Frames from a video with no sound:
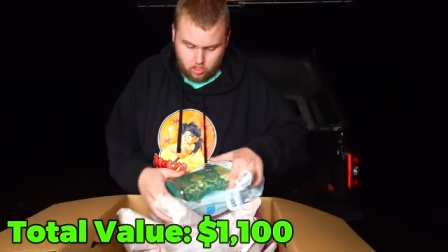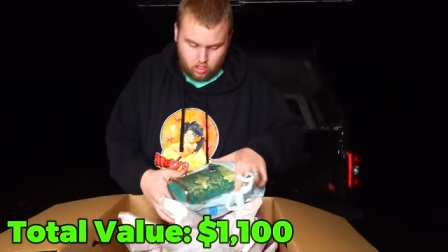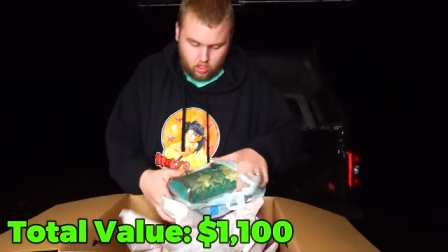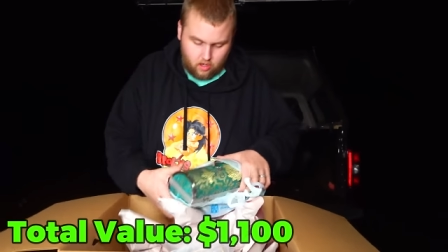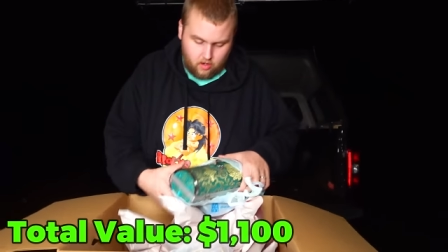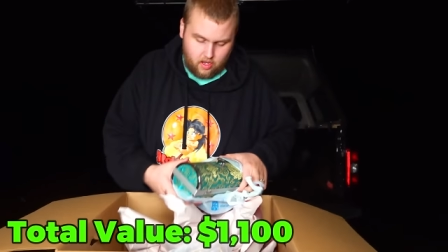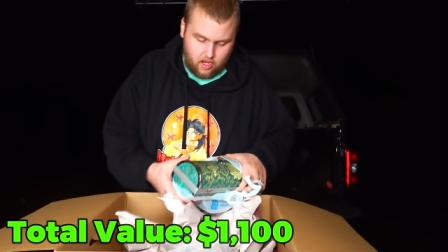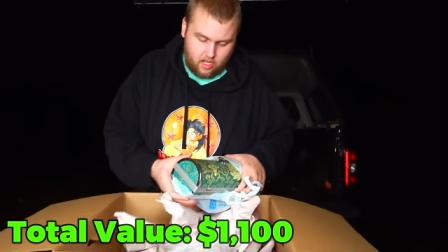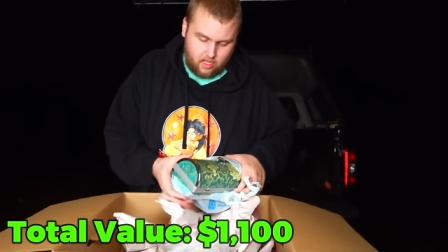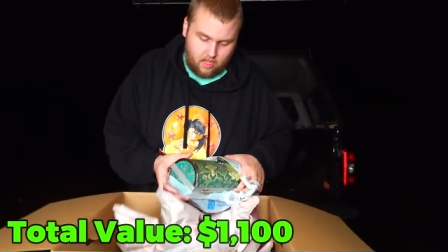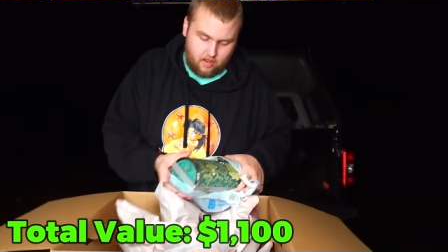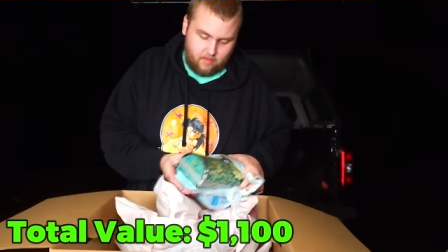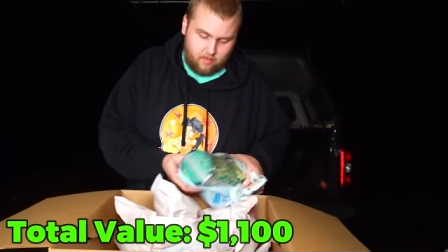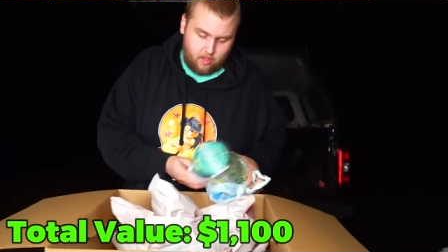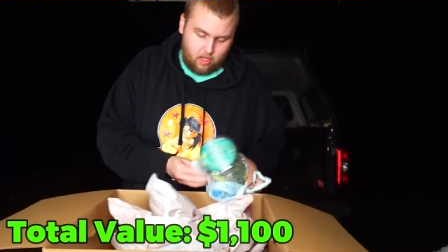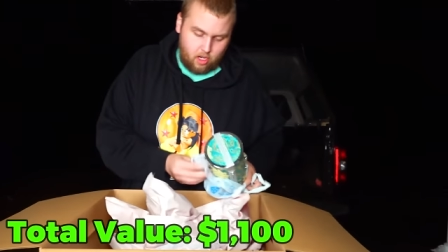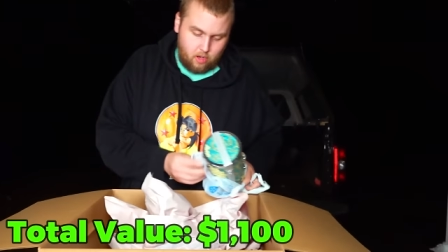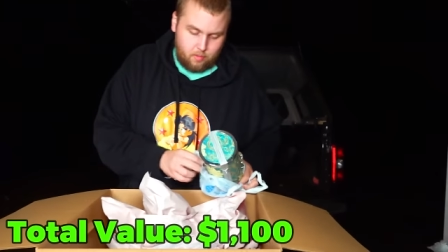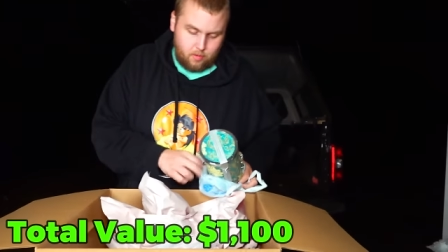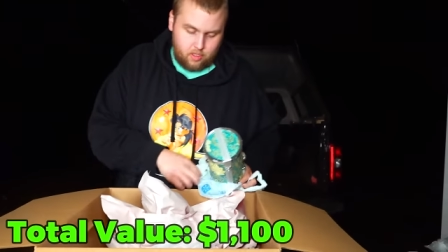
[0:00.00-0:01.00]
Oh yeah, it
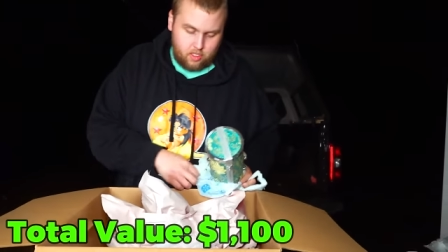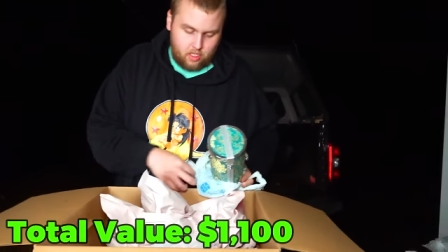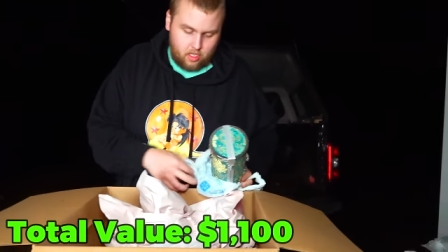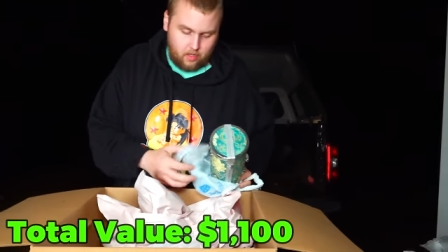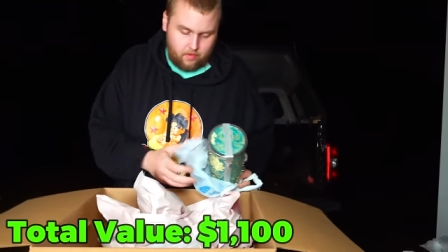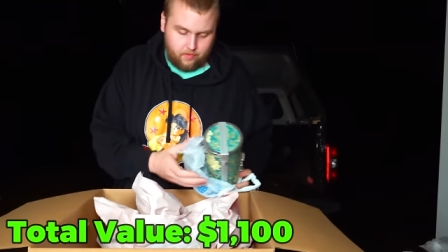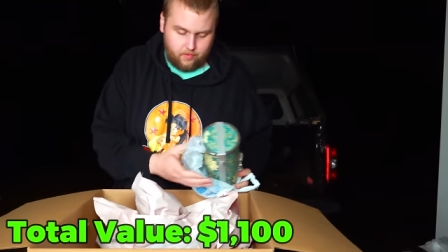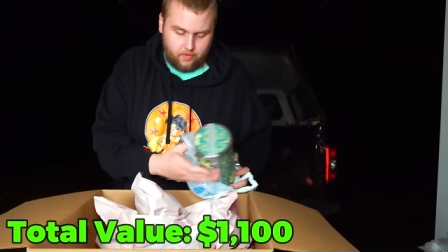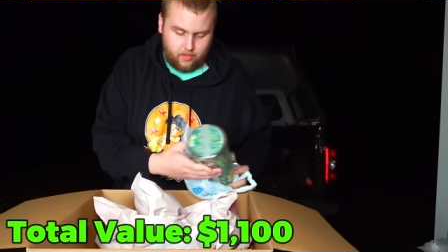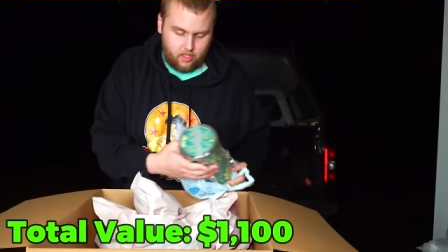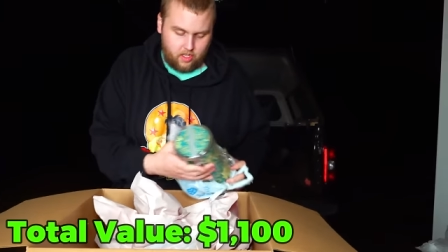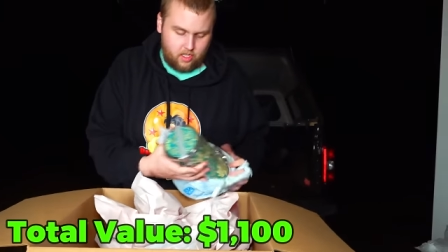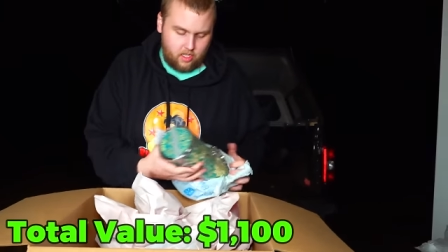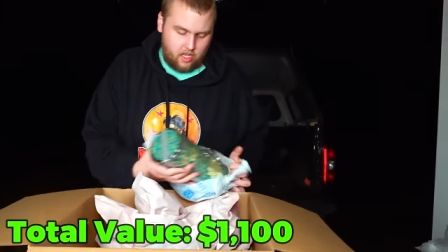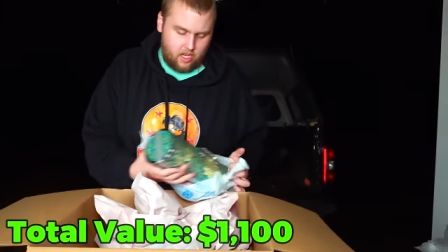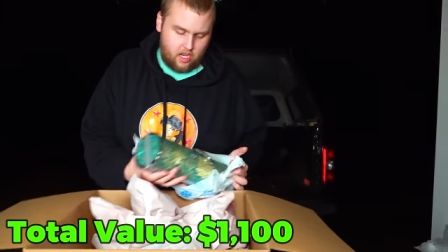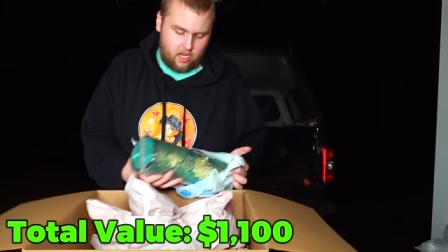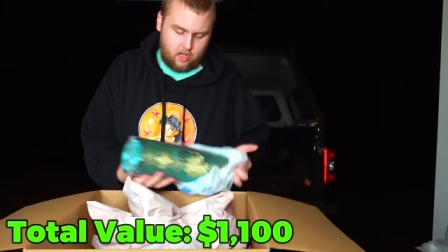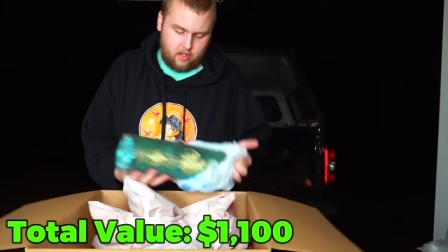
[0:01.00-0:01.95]
definitely opens up. Look at that.